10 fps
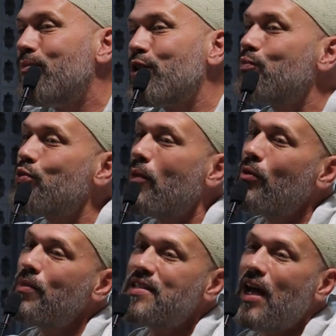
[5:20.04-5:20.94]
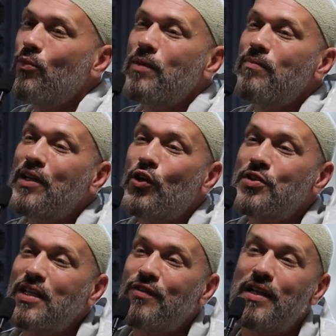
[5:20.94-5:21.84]
But the problem is that we may
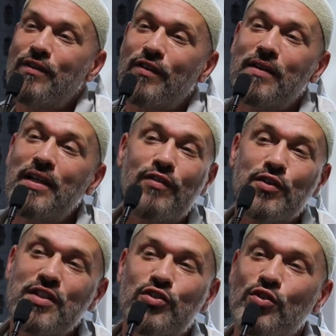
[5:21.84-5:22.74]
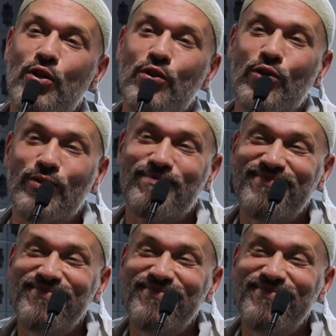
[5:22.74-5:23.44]
not even live until tomorrow.